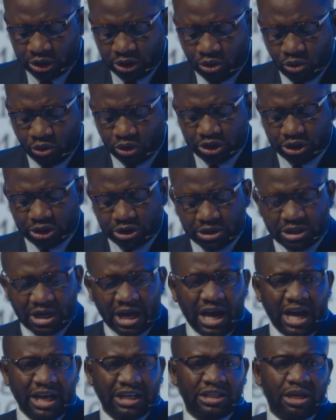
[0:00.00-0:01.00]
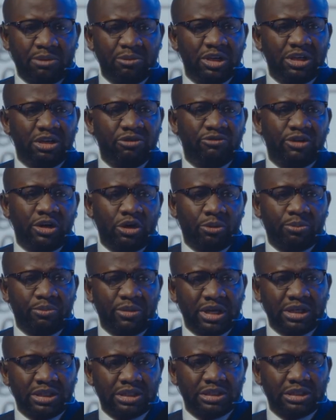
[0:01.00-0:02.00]
the notion that SME
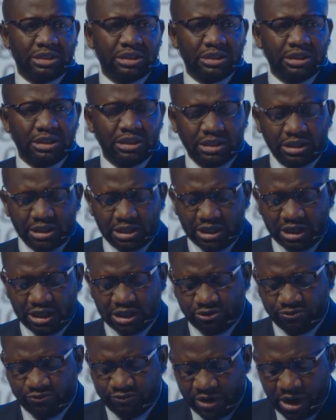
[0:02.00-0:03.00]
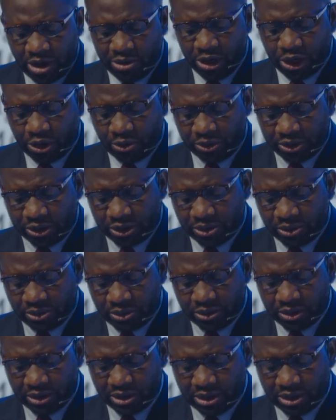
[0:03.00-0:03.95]
development is very critical